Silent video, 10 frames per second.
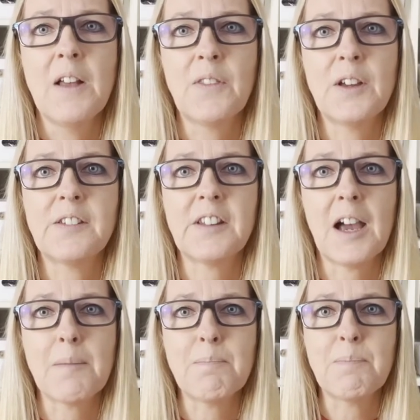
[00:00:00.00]
that
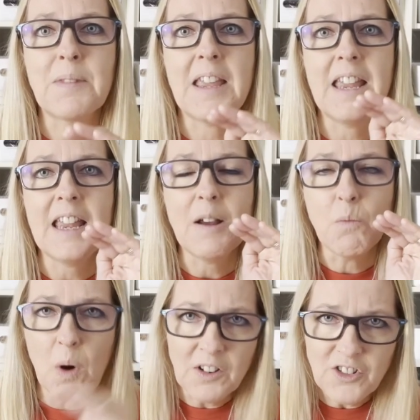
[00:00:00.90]
um,
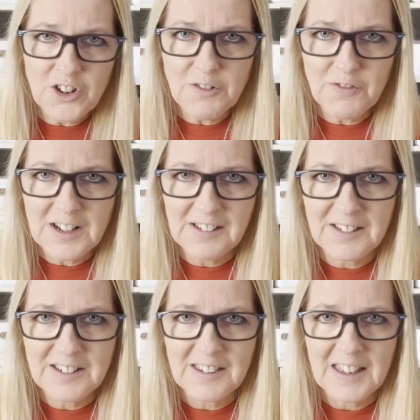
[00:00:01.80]
once you've
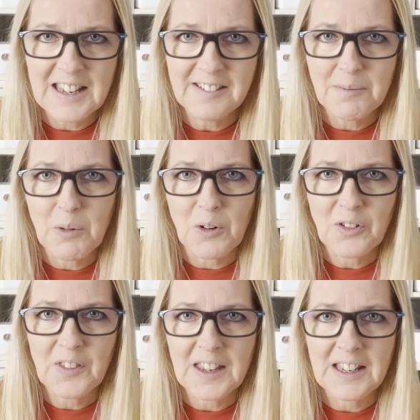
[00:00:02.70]
listened to this and
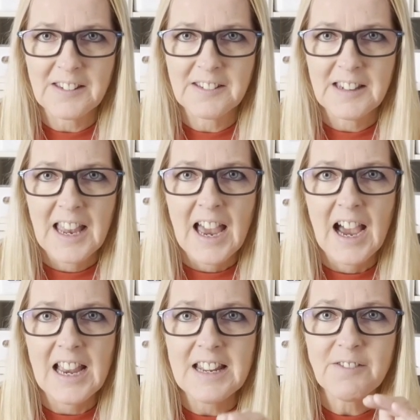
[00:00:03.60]
watched this,
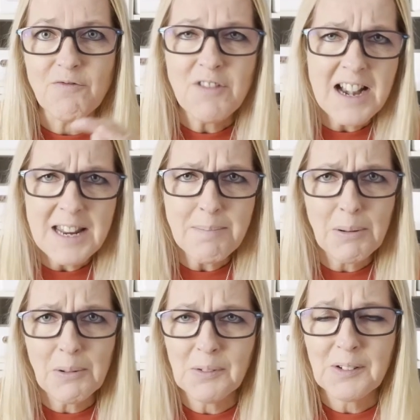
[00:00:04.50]
it's really
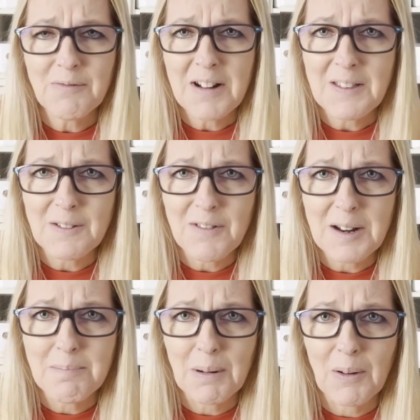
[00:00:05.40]
important to read the
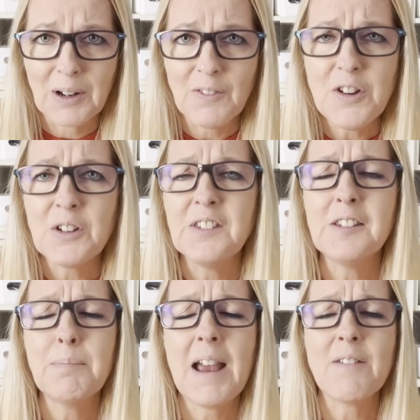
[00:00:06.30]
written blog. If you can
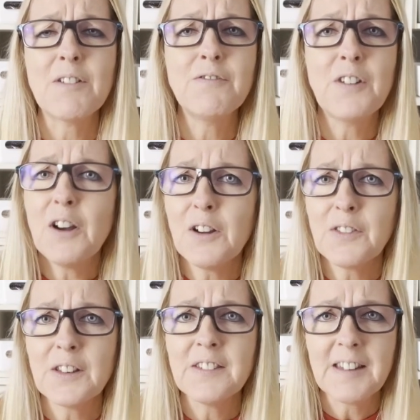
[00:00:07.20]
spare a
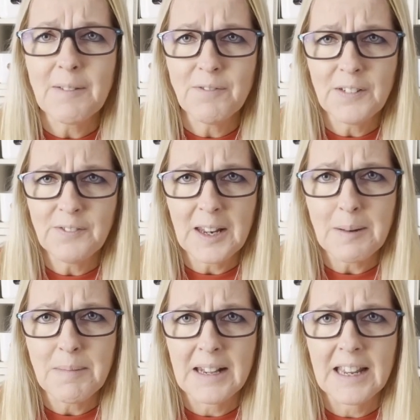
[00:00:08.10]
further ten to
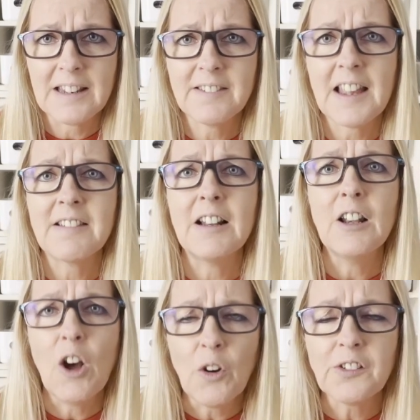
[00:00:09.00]
fifteen minutes, there's
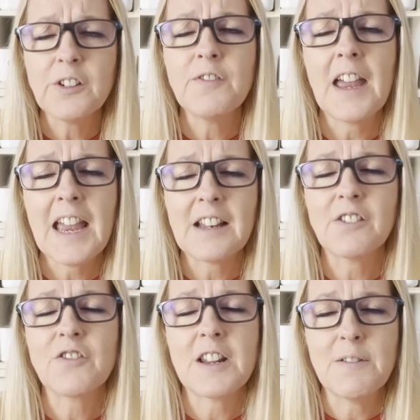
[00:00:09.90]
lots of
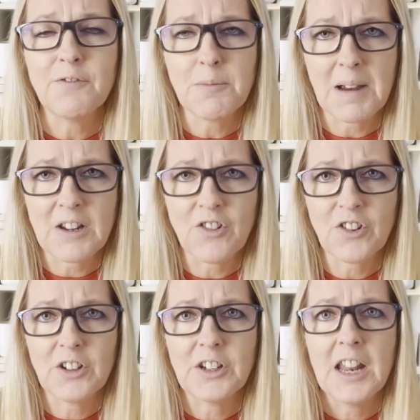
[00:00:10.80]
extra
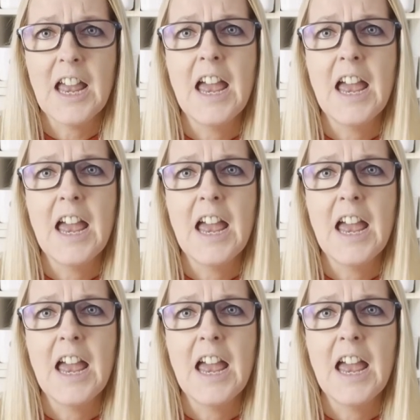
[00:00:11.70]
information